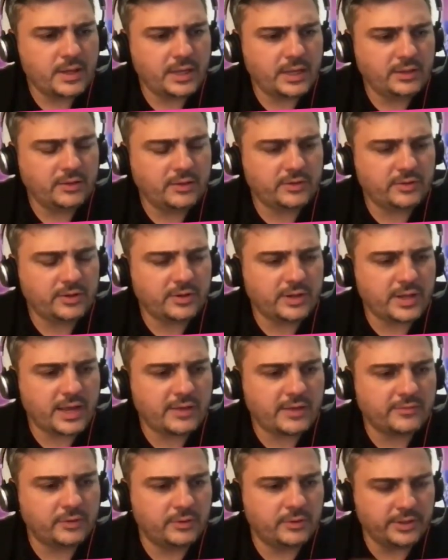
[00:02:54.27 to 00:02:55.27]
It does not
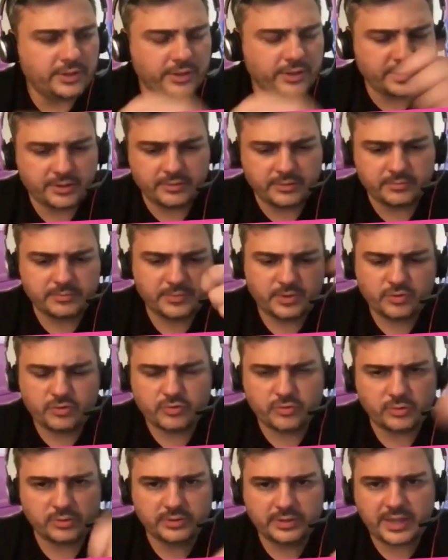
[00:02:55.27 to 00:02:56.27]
have all the
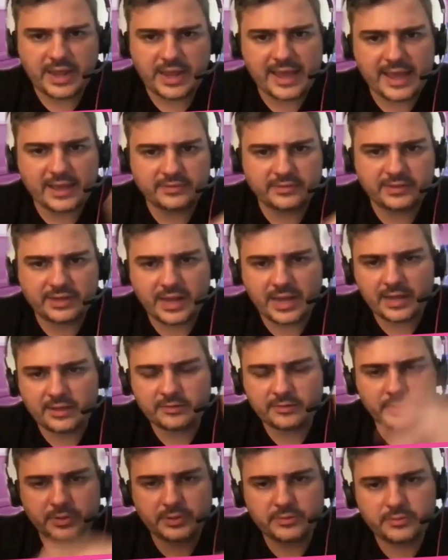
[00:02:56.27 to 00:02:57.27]
usual tags it
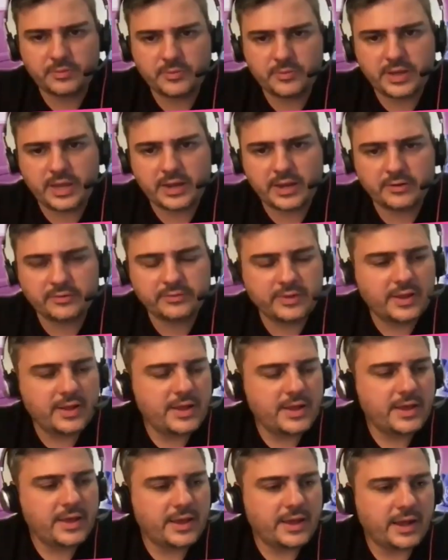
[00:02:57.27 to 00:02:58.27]
has, but who cares?
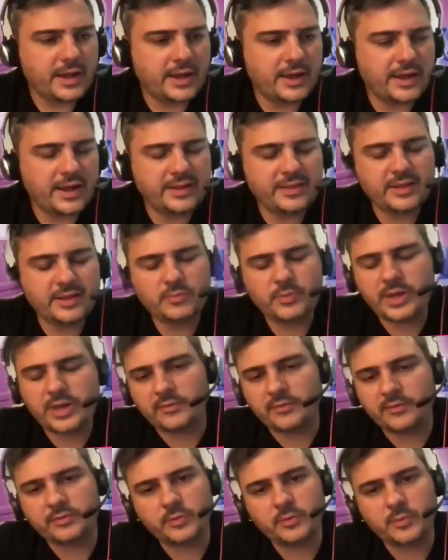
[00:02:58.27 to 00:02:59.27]
And then we
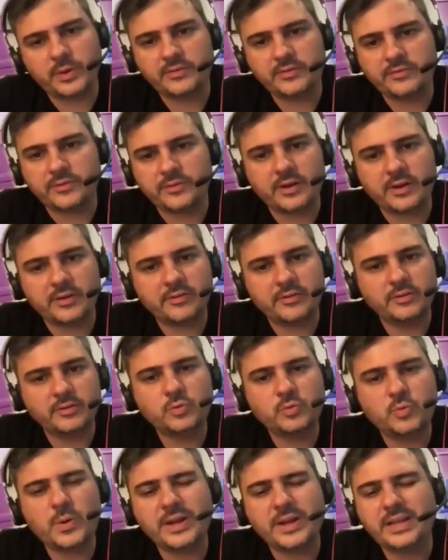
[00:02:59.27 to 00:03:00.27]
have to wait for another
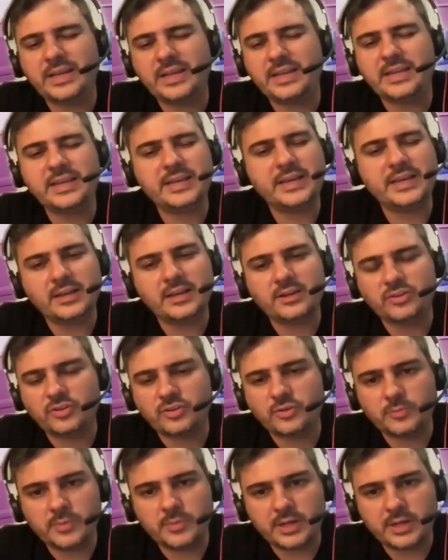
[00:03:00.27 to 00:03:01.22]
20-ish